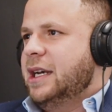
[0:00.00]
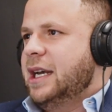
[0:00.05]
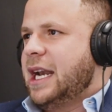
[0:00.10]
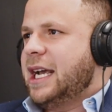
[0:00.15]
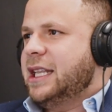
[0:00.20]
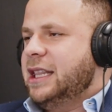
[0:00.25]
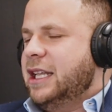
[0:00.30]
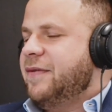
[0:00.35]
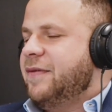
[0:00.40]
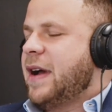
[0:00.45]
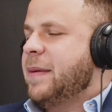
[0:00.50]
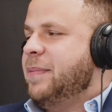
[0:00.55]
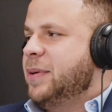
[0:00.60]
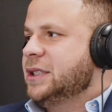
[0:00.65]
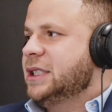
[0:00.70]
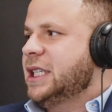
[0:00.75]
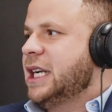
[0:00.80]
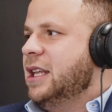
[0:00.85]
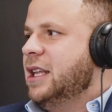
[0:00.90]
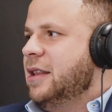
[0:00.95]

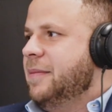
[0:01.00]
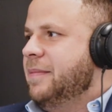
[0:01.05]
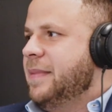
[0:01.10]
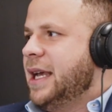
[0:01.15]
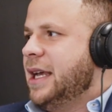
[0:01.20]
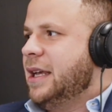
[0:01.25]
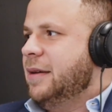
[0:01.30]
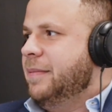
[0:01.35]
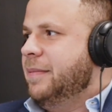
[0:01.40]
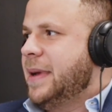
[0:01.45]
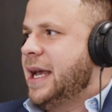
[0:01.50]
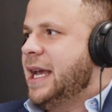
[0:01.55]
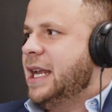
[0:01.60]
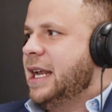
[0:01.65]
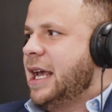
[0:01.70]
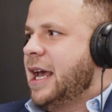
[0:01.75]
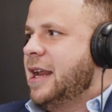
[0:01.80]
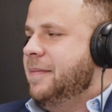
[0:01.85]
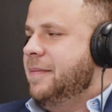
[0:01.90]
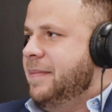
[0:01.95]
95% of the men
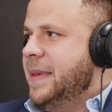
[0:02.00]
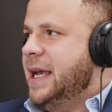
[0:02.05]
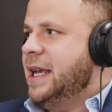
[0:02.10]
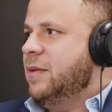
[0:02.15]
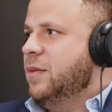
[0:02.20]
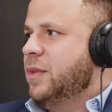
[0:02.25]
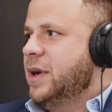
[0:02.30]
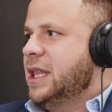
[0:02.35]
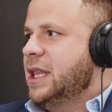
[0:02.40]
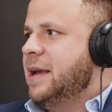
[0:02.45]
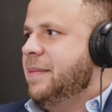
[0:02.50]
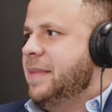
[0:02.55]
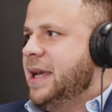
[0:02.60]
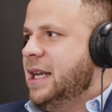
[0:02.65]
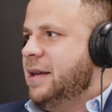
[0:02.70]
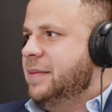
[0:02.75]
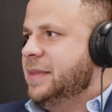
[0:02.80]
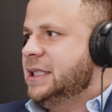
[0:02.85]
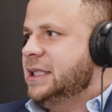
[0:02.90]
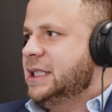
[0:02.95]
admit when they
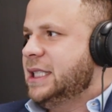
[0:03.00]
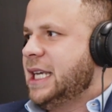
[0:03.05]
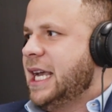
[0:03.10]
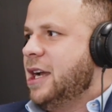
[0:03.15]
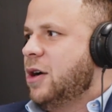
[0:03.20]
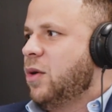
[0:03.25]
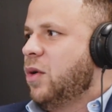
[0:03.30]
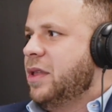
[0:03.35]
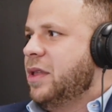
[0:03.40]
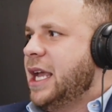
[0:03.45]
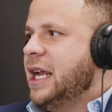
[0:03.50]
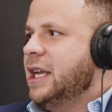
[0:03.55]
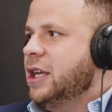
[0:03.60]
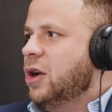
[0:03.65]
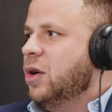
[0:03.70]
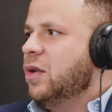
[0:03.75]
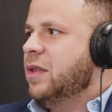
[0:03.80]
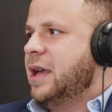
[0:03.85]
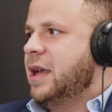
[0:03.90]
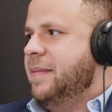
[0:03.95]
made a mistake, or they
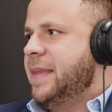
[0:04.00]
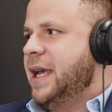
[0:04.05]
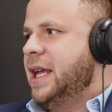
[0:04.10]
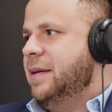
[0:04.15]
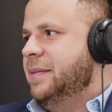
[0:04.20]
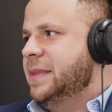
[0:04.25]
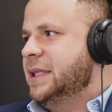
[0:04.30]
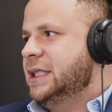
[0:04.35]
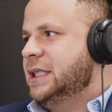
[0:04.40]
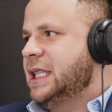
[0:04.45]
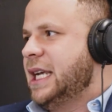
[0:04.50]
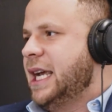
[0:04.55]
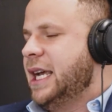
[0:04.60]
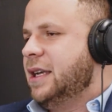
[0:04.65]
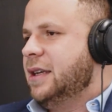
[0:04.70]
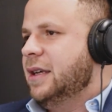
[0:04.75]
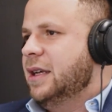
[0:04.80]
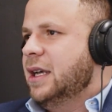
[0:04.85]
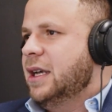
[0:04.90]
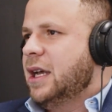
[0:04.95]
know they made a
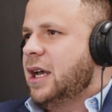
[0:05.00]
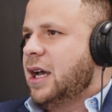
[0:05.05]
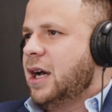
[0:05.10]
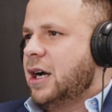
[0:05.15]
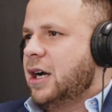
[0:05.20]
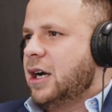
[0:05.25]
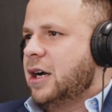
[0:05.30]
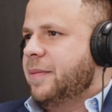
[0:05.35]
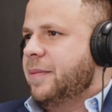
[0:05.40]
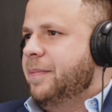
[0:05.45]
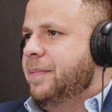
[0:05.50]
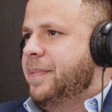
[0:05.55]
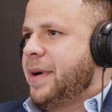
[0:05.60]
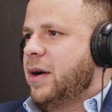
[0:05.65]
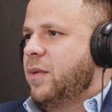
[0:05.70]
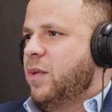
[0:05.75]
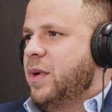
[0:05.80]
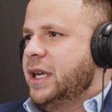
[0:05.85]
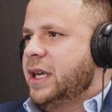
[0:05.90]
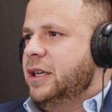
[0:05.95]
mistake.
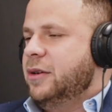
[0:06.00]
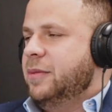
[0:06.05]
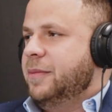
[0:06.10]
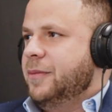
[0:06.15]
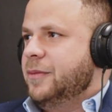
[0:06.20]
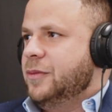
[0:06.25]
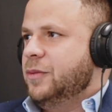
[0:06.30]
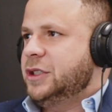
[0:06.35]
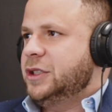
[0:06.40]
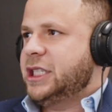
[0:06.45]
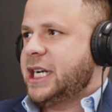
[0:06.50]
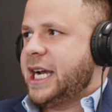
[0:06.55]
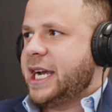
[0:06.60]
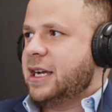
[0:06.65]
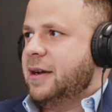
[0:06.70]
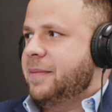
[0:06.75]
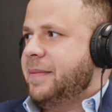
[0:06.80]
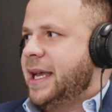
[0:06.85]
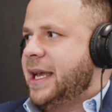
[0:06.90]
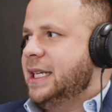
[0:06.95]
But when you
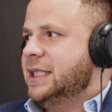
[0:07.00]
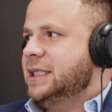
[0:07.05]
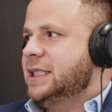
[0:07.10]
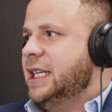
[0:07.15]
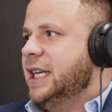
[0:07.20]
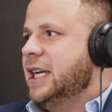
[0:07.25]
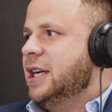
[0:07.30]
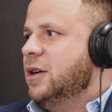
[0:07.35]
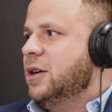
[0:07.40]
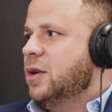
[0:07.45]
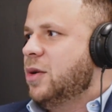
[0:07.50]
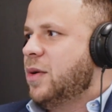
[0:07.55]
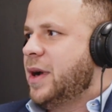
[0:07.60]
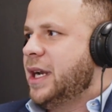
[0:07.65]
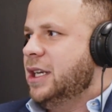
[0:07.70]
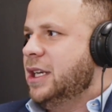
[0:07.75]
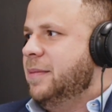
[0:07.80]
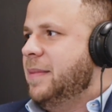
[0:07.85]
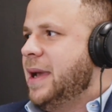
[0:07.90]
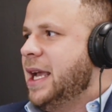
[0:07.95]
check a man's ego
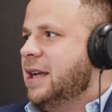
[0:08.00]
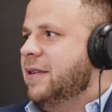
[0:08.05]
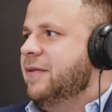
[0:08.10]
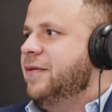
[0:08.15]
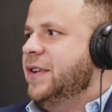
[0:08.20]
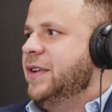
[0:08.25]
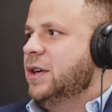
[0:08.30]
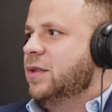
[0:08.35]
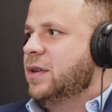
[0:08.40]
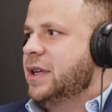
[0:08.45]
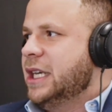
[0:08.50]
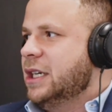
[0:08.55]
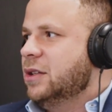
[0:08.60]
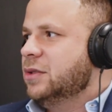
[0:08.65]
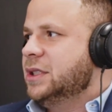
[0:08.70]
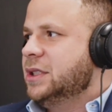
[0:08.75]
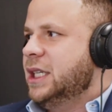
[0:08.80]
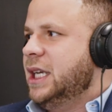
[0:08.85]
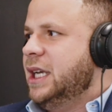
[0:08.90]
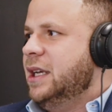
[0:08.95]
and you make him feel
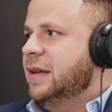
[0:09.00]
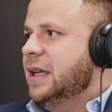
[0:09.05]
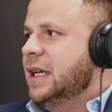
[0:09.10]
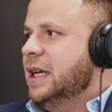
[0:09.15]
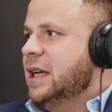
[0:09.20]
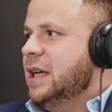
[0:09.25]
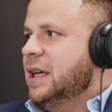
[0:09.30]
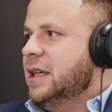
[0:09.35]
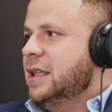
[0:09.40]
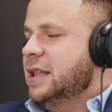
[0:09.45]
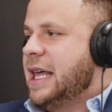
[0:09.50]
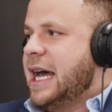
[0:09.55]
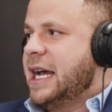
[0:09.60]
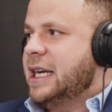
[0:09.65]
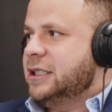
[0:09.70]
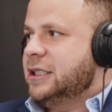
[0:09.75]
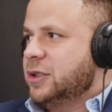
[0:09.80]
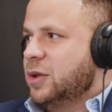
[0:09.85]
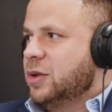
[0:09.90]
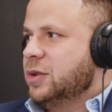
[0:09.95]
guilty, that
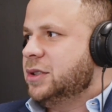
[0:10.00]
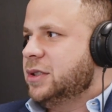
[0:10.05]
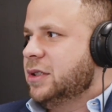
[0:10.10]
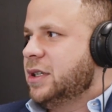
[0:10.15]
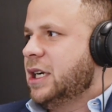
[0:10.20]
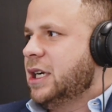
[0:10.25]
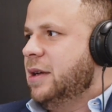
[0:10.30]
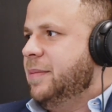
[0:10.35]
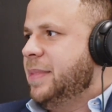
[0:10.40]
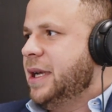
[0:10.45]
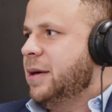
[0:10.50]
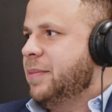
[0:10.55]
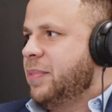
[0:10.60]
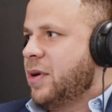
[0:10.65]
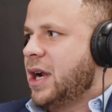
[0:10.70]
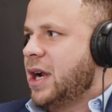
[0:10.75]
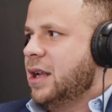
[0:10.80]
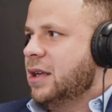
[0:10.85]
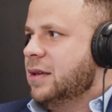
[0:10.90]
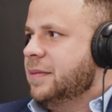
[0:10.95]
is also going to be a
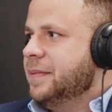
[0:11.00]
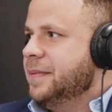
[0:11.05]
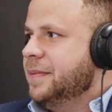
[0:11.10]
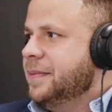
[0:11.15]
problem.